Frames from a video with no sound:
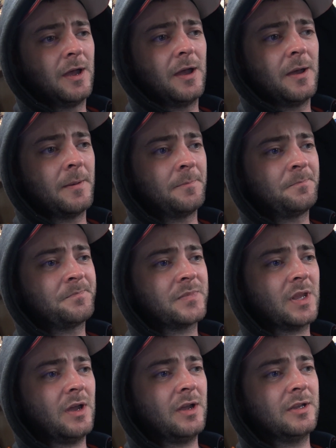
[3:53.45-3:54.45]

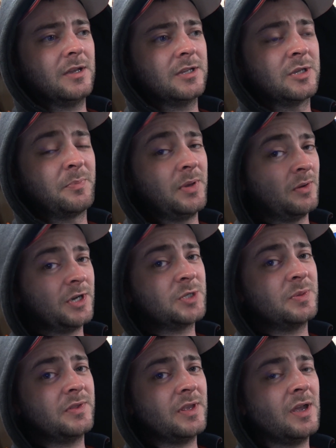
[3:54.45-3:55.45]
To be
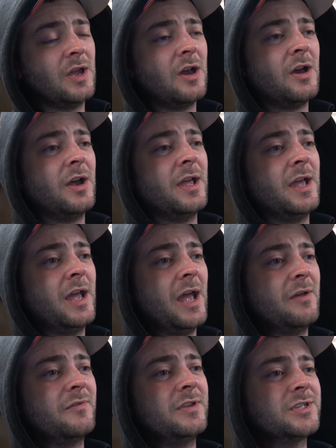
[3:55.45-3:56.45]
honest with you, I
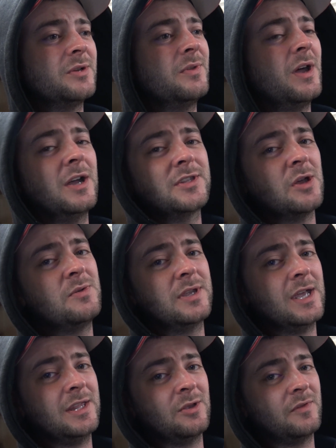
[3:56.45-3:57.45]
have it so that I don't
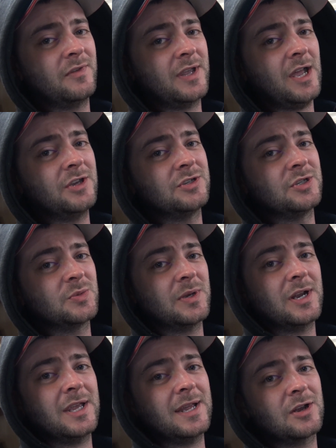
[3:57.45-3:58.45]
get notifications
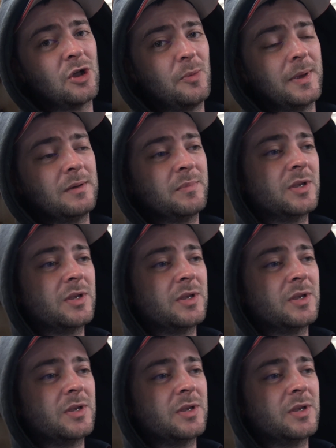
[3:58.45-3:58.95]
when I get a comment.